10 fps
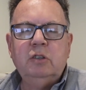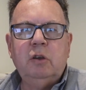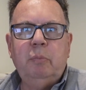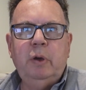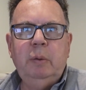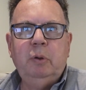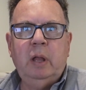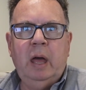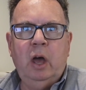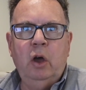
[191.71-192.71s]
So
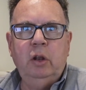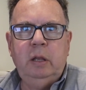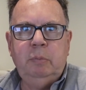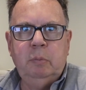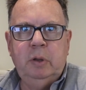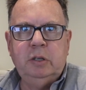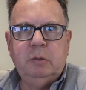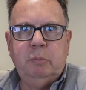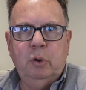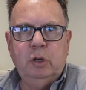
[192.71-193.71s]
people are only
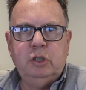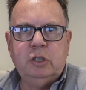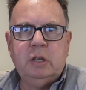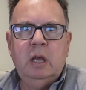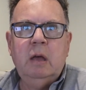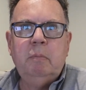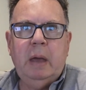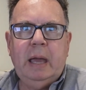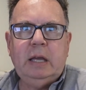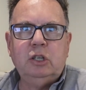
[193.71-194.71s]
permitted to purchase
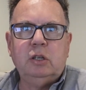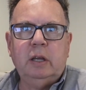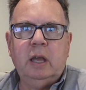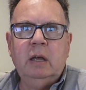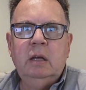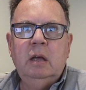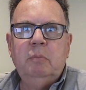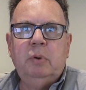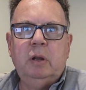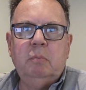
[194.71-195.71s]
packaged liquor,
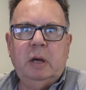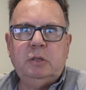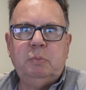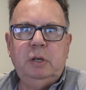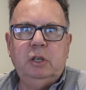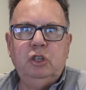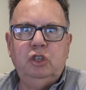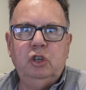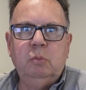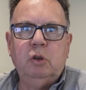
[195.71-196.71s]
but it must be
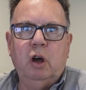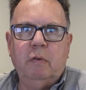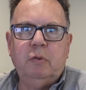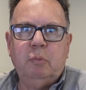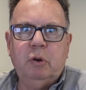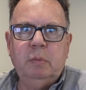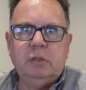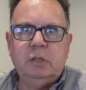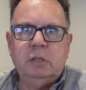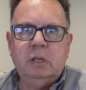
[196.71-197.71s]
consumed off the
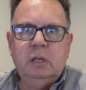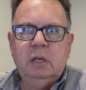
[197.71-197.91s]
premises.